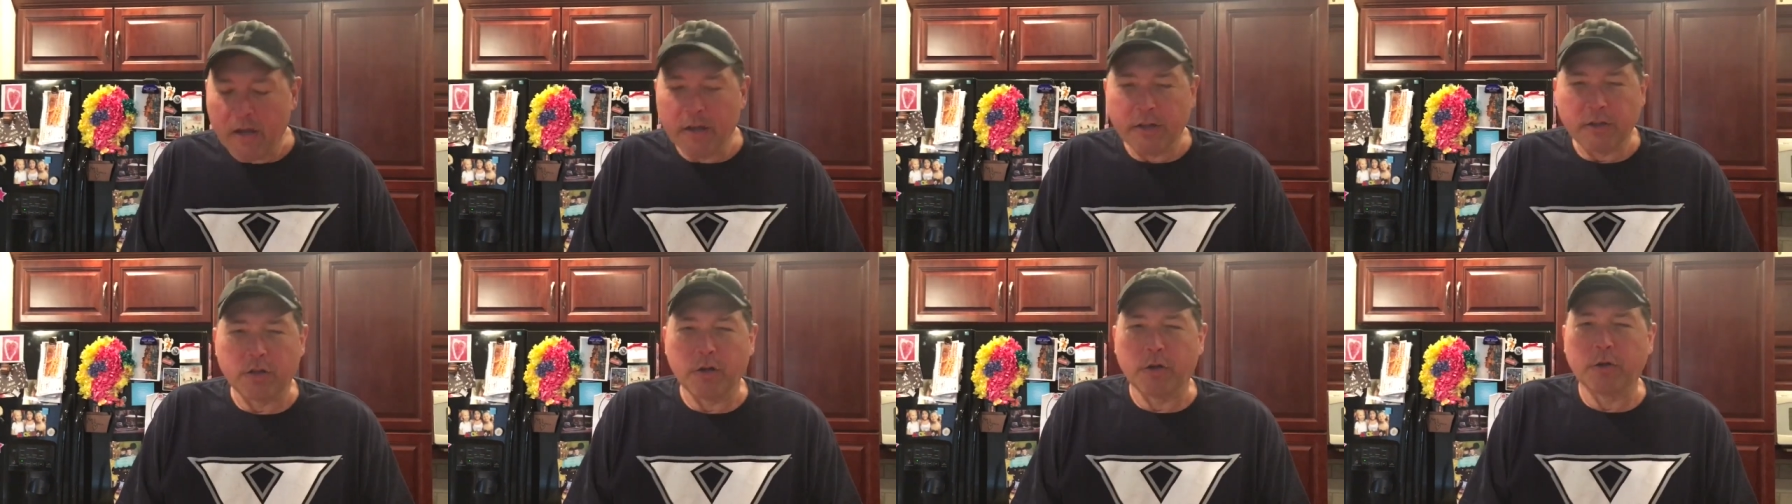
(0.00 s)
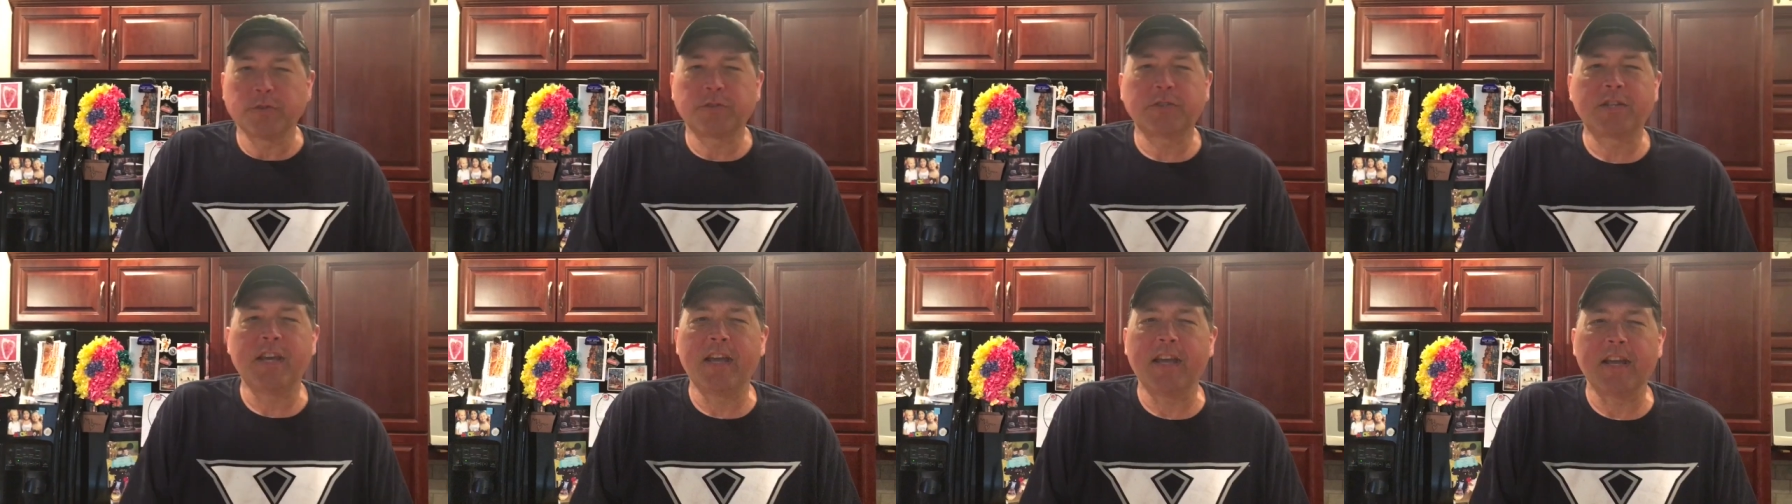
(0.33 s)

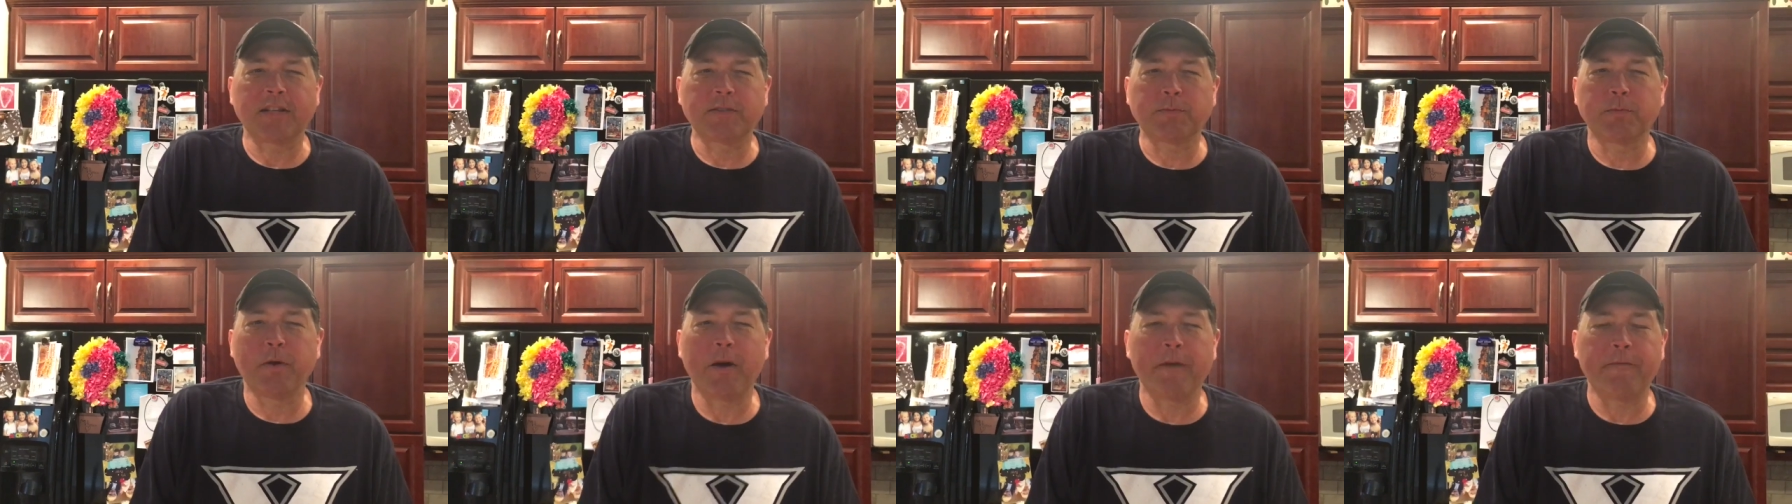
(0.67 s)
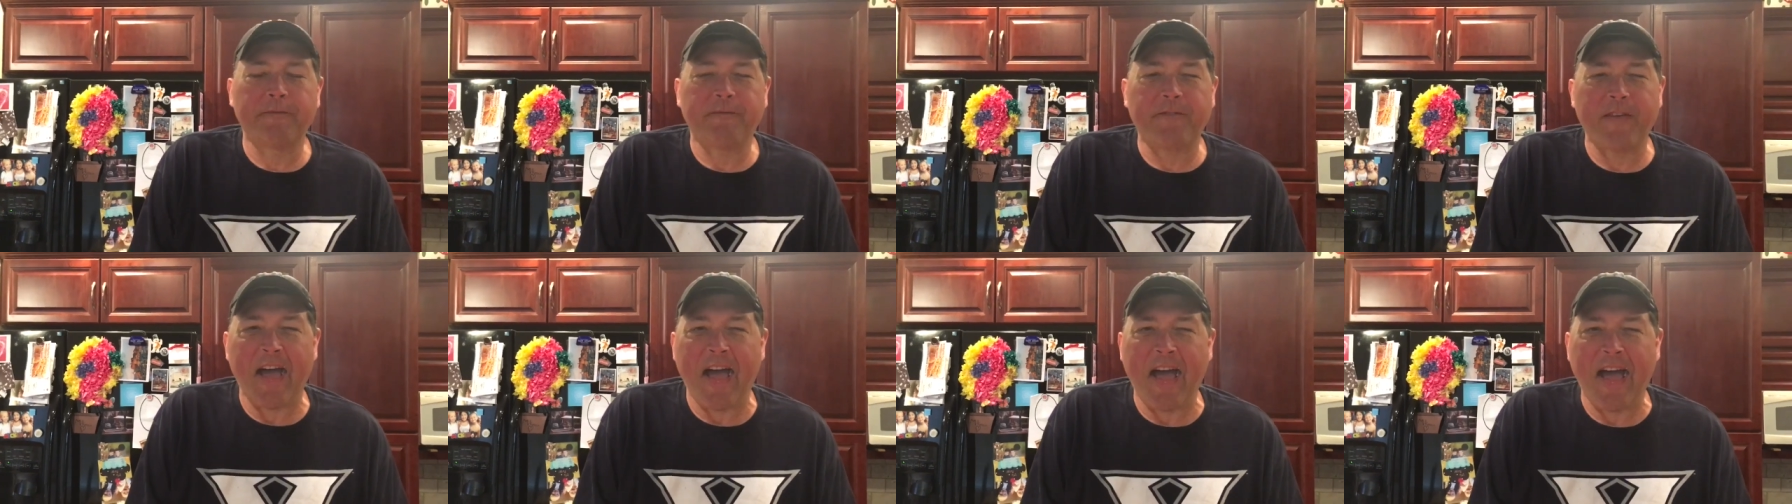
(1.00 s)
Those kicks were
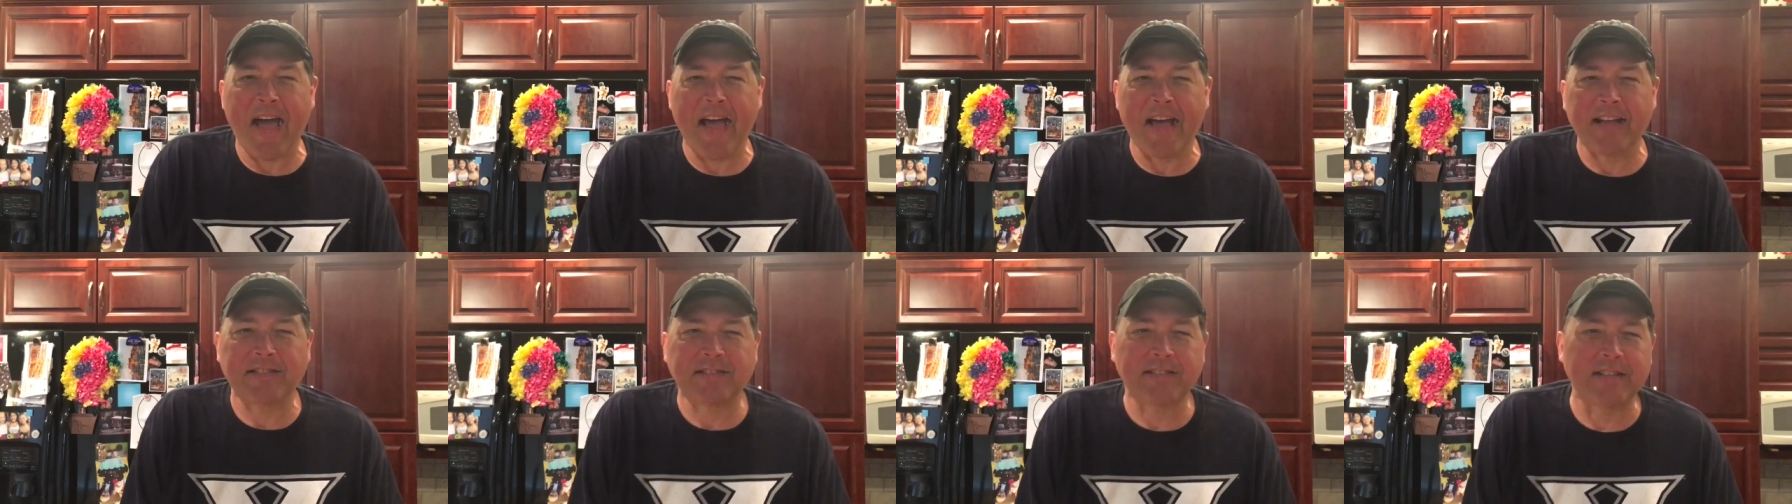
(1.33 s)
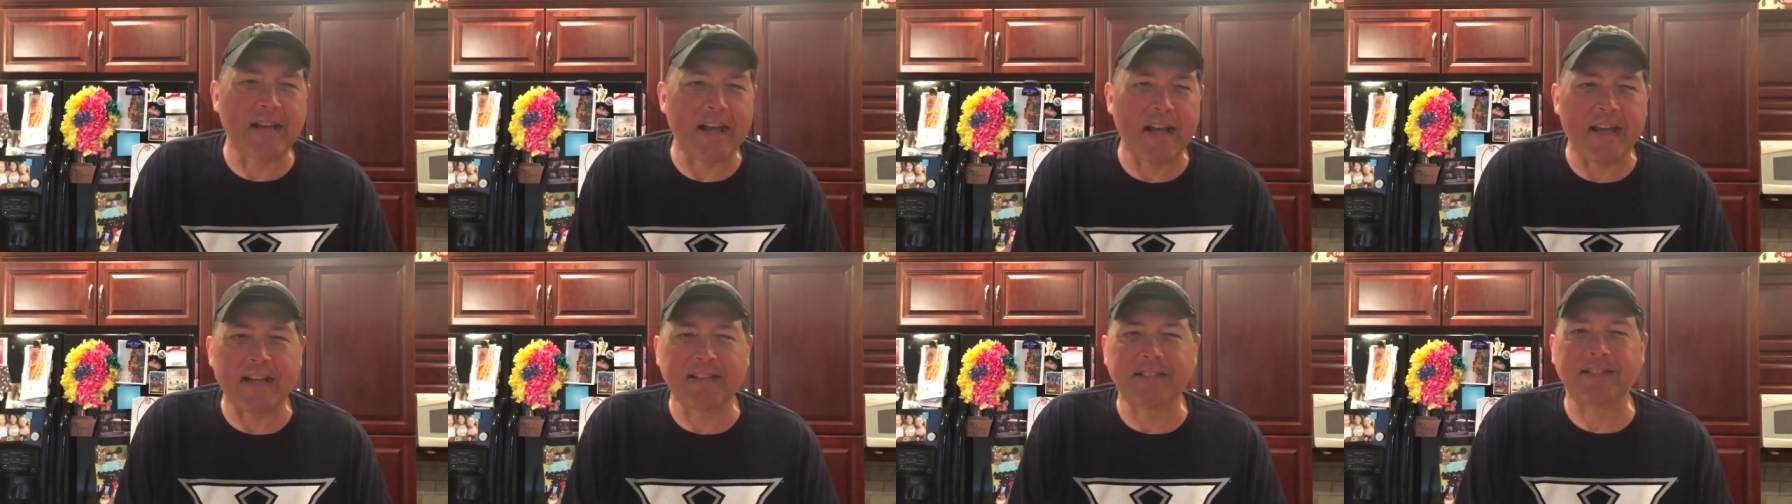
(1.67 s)
fast
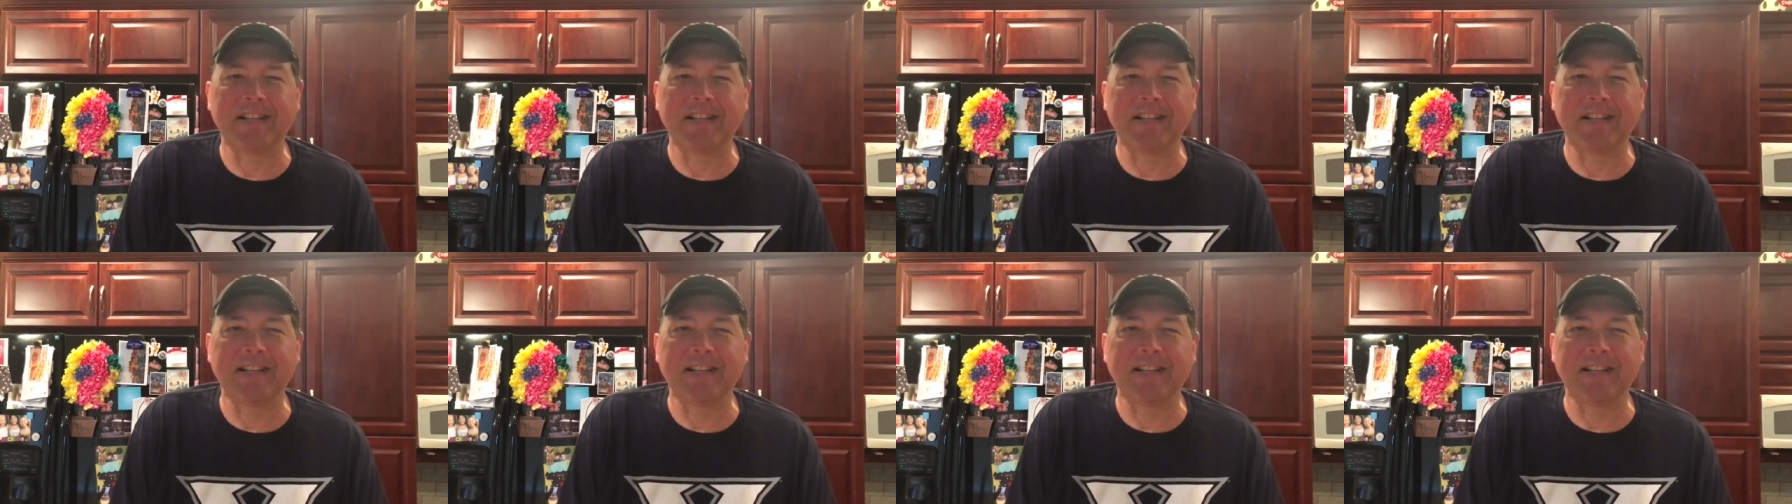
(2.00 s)
as